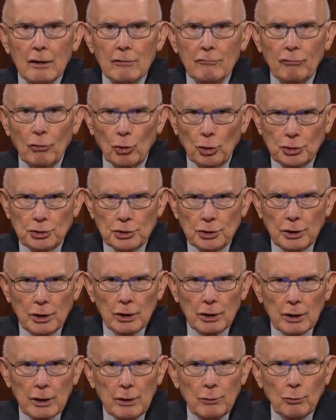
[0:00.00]

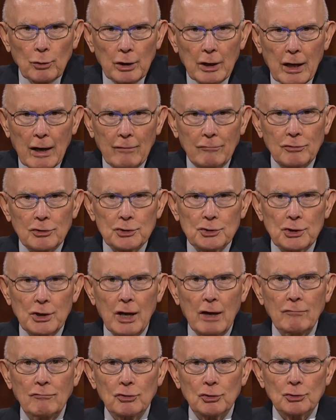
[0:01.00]
Fortunately, we have the
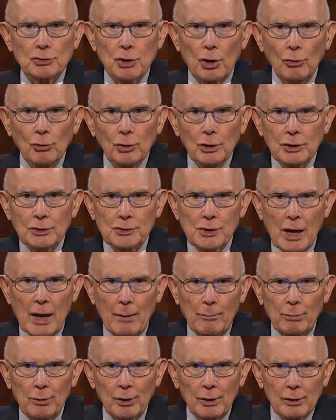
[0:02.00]
Savior's own
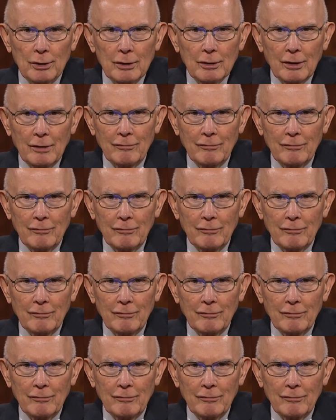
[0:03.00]
example